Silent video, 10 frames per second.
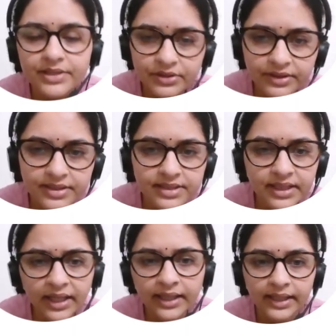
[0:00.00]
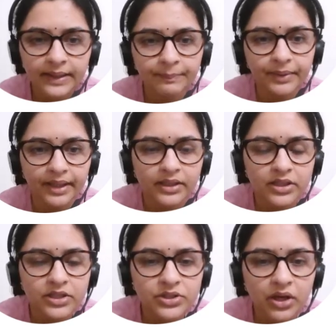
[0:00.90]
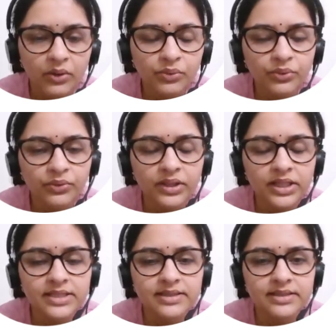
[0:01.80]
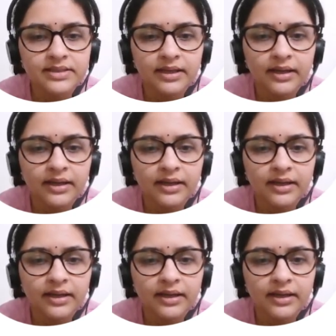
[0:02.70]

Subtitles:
So this is the impact. So how these,